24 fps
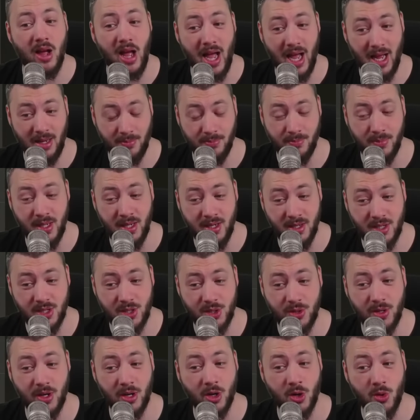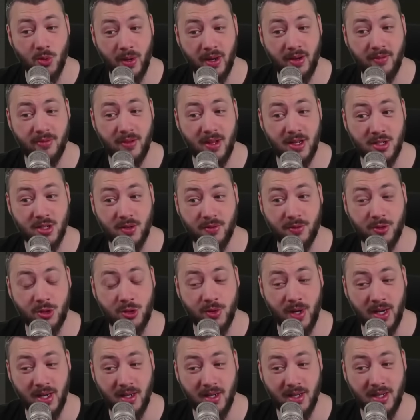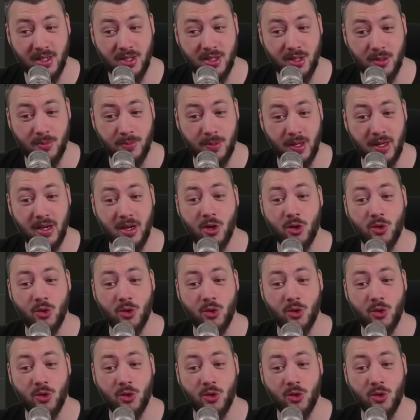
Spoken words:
Administer a quick flash of adrenaline to the player,